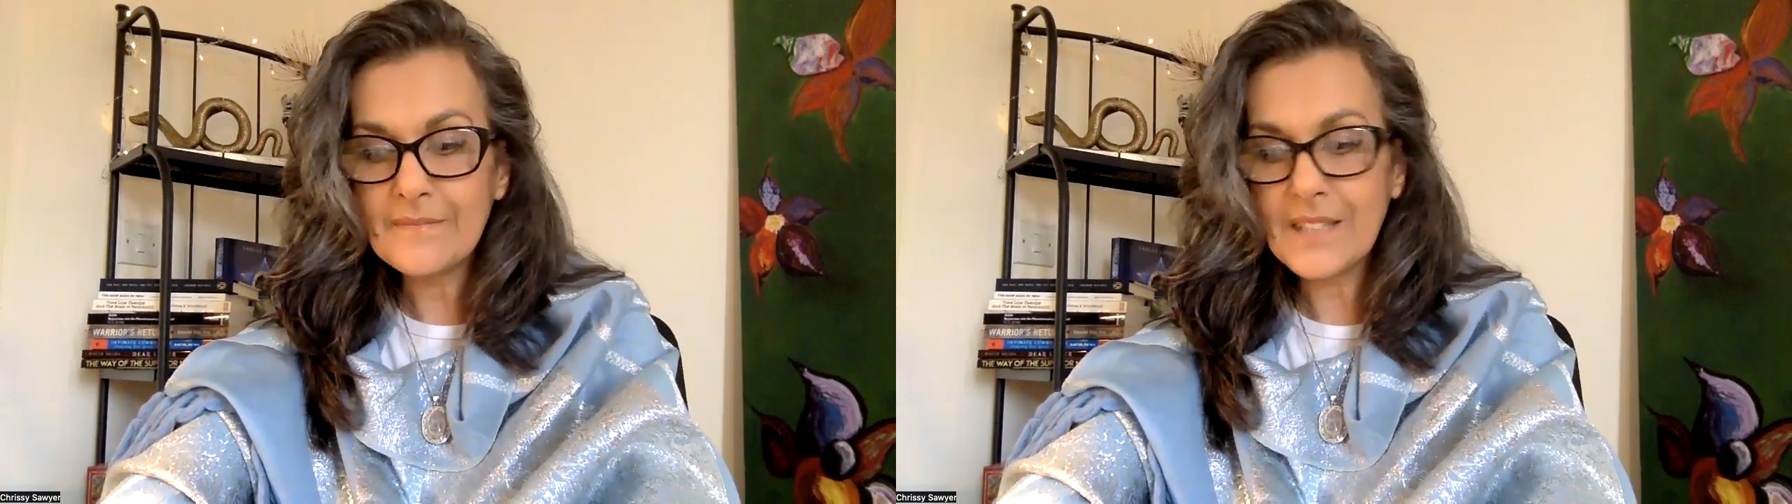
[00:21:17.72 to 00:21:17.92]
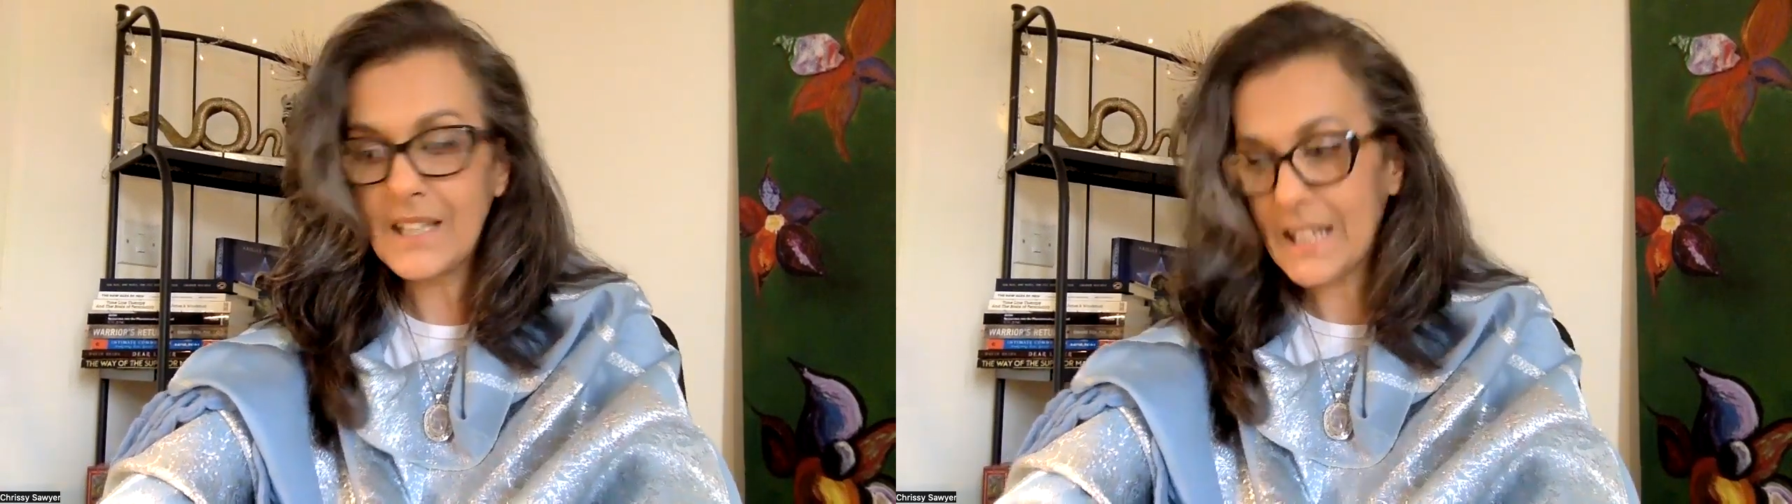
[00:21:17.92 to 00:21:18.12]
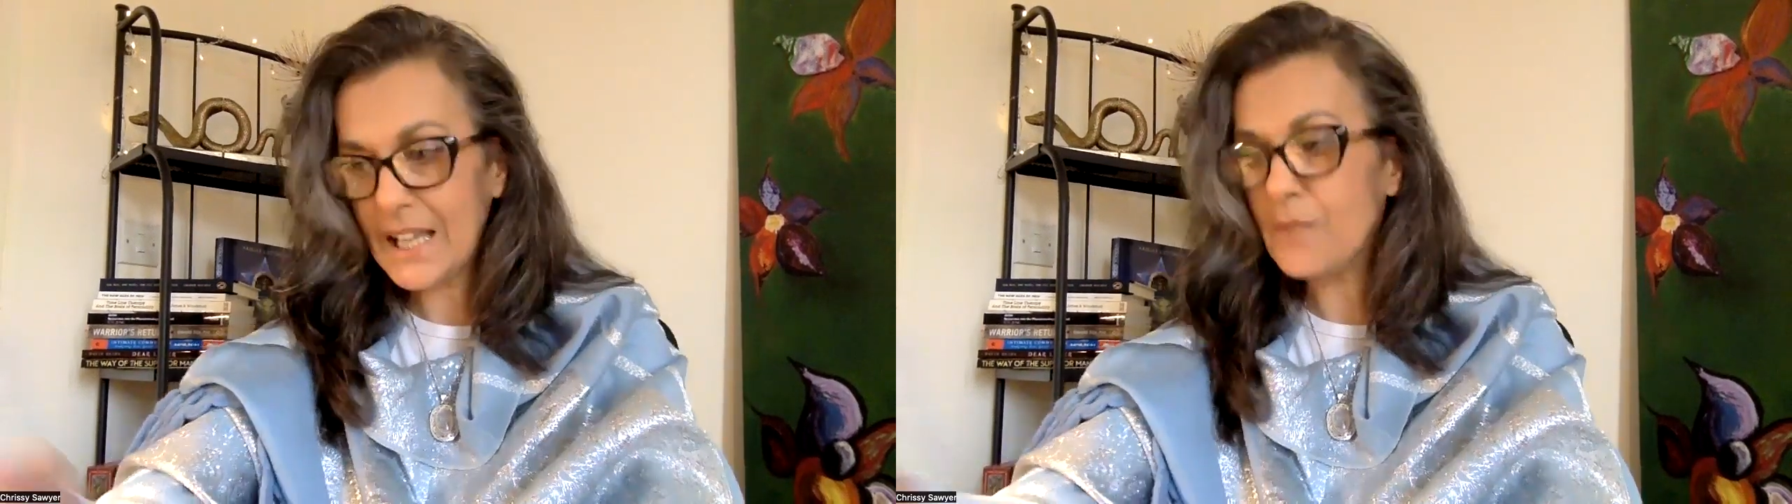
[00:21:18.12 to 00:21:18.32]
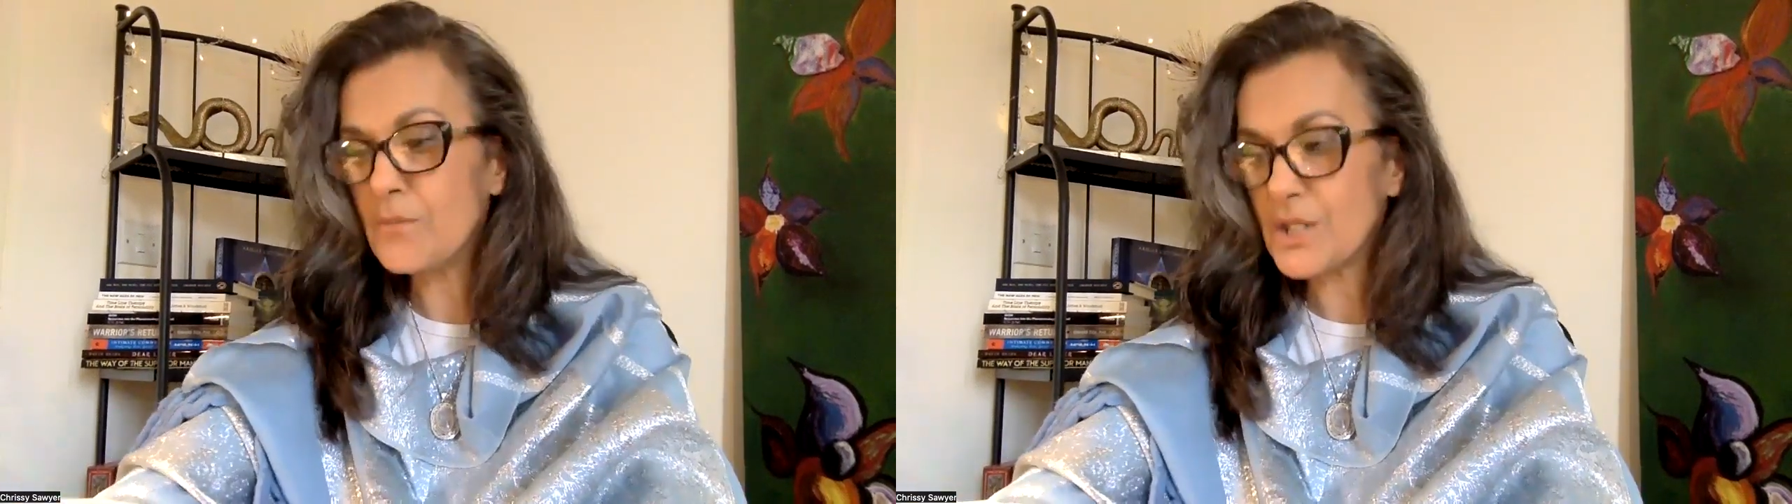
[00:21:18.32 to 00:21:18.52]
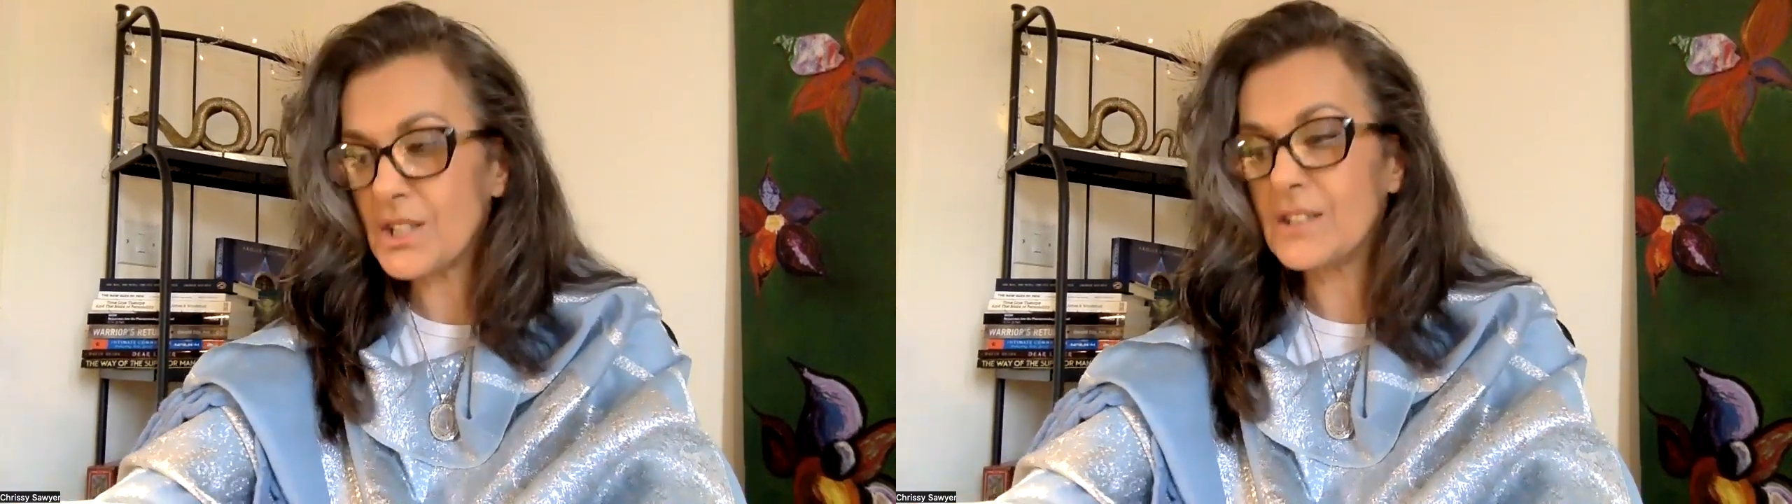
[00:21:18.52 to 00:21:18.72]
And again,
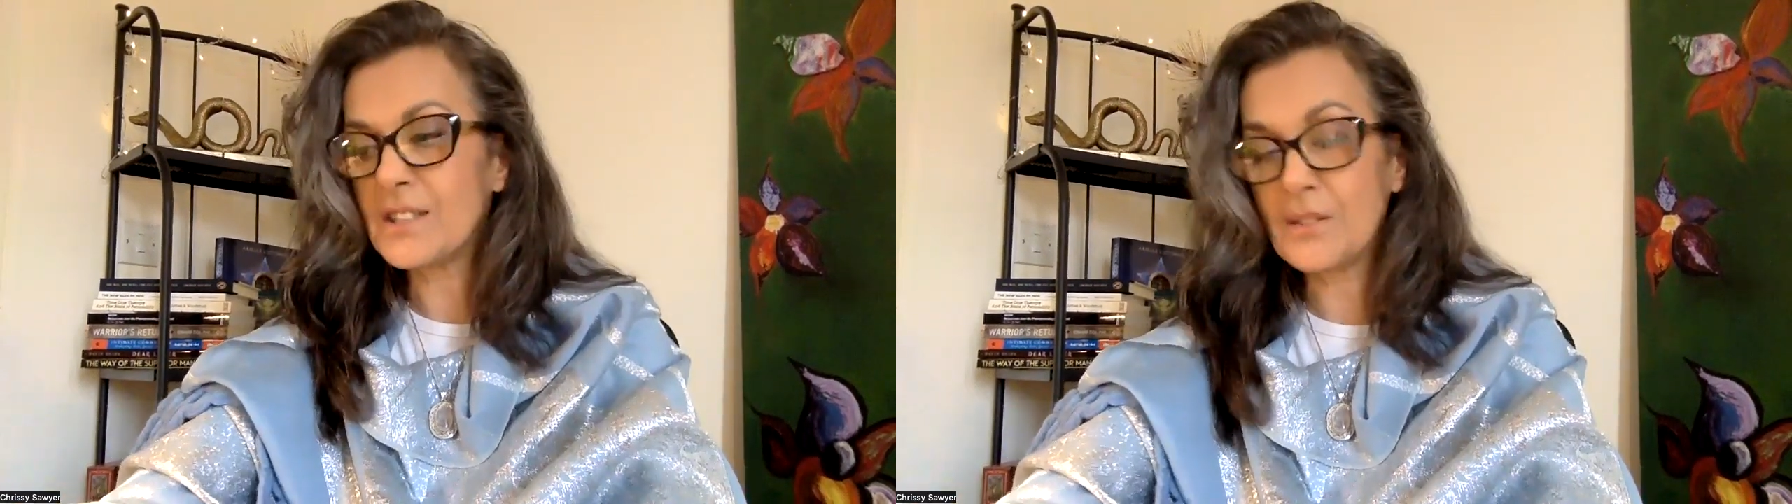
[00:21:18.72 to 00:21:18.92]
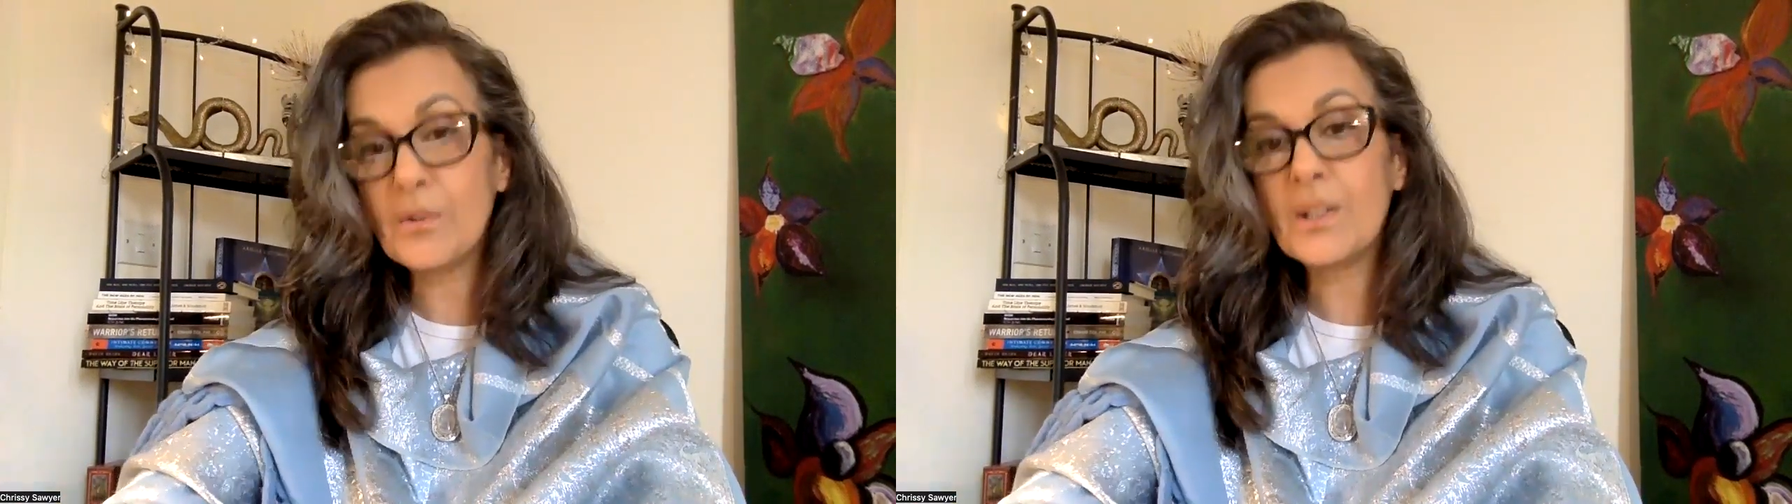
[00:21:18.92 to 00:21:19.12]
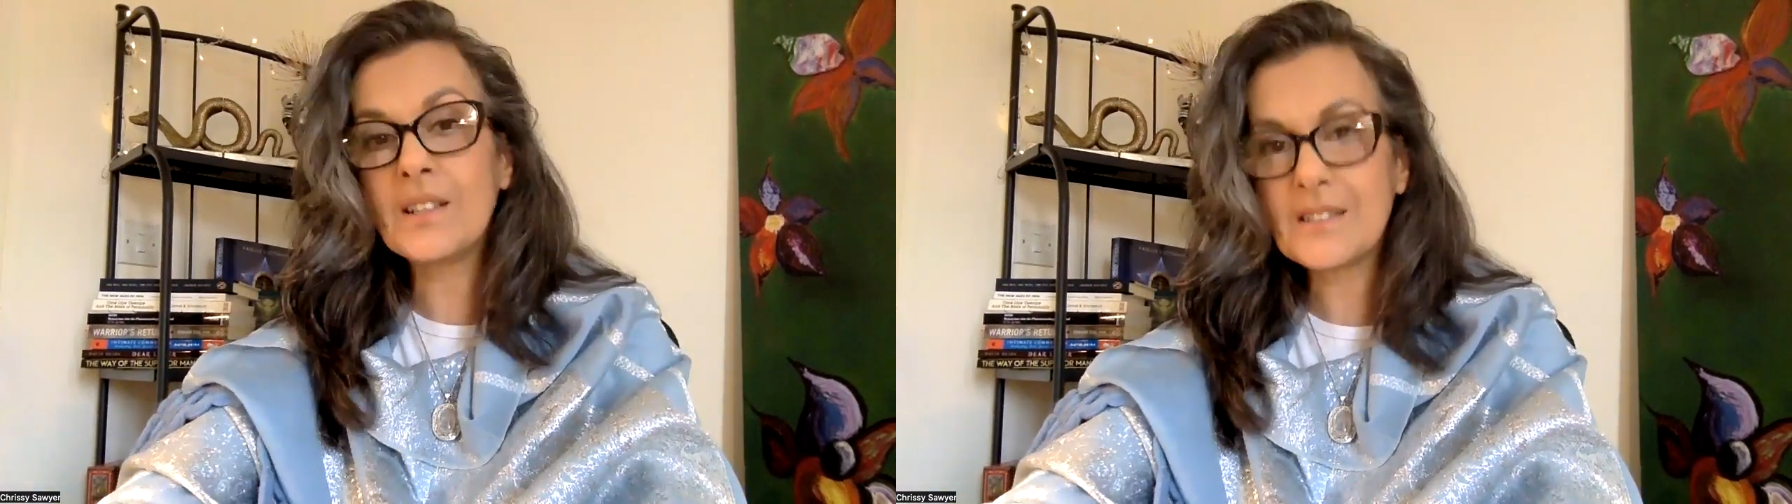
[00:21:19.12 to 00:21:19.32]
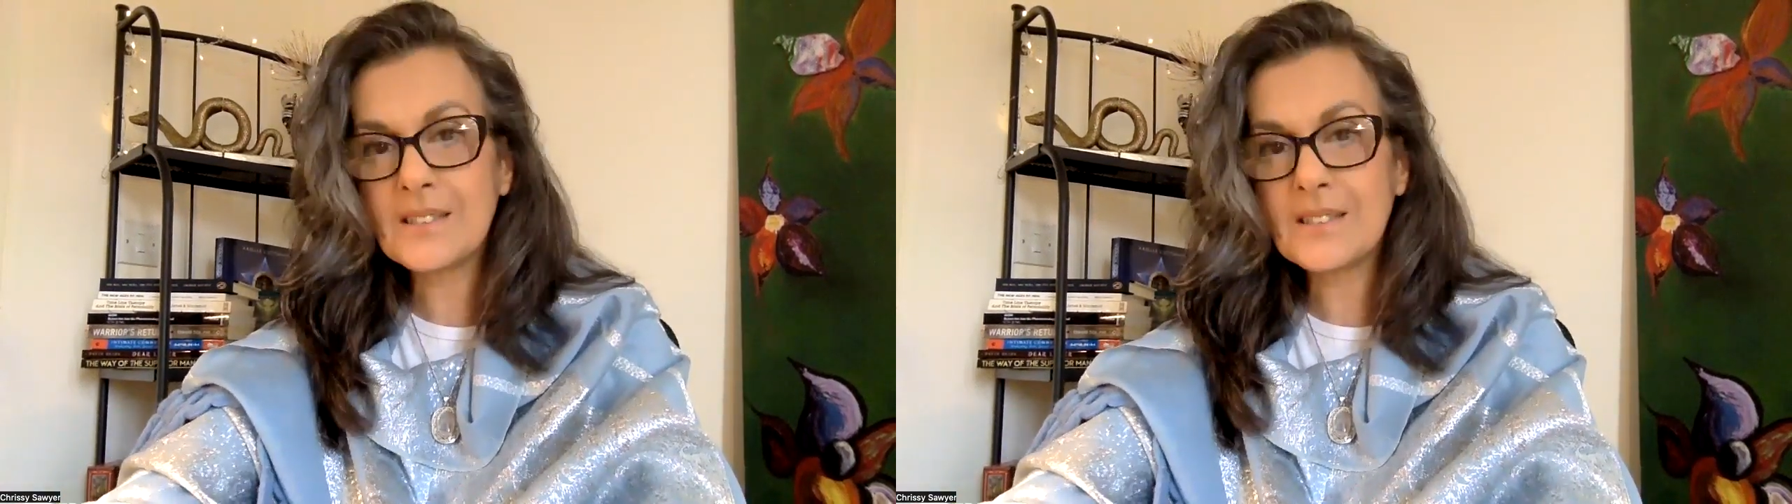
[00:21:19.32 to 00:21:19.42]
we're starting with